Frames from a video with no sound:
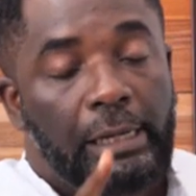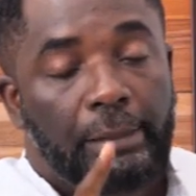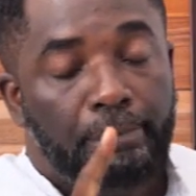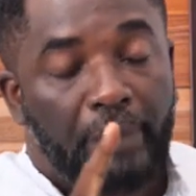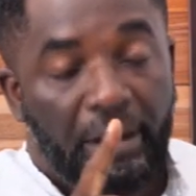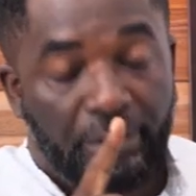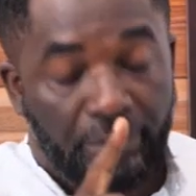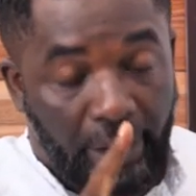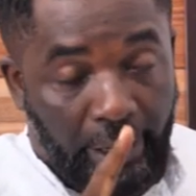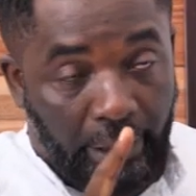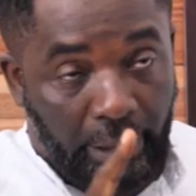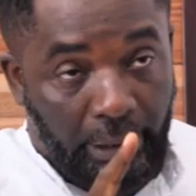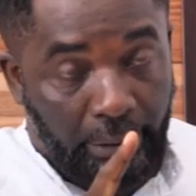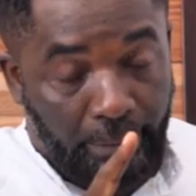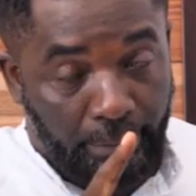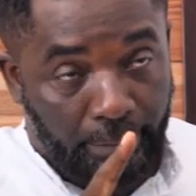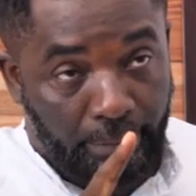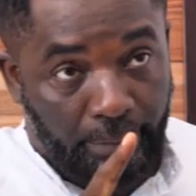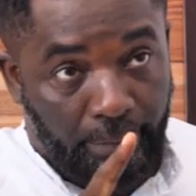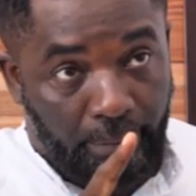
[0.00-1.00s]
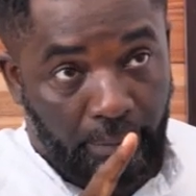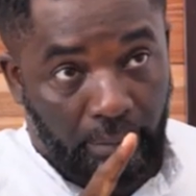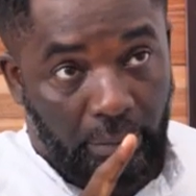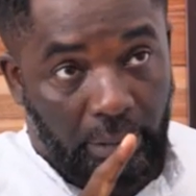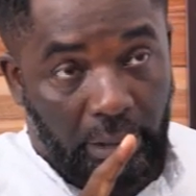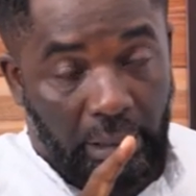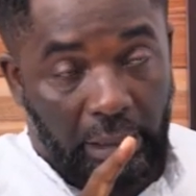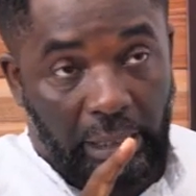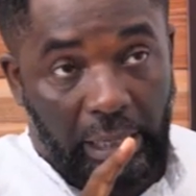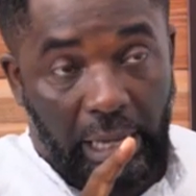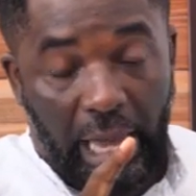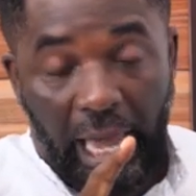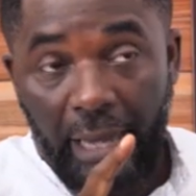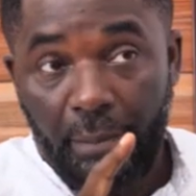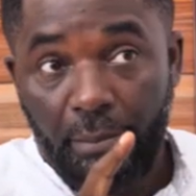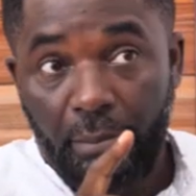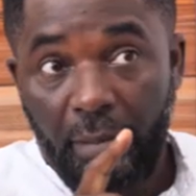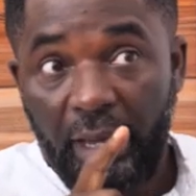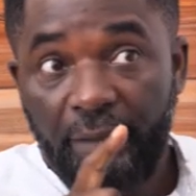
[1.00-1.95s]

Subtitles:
My friend, I am